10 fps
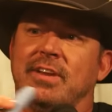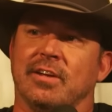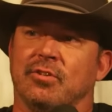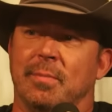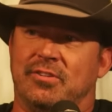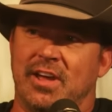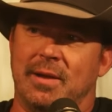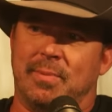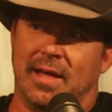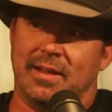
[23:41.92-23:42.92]
it through my
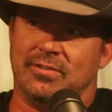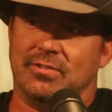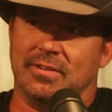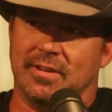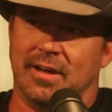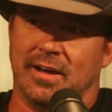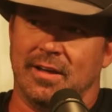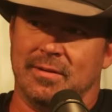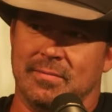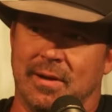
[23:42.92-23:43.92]
Chad pads.
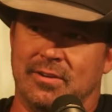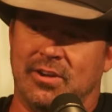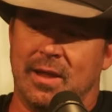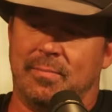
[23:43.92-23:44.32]
Chad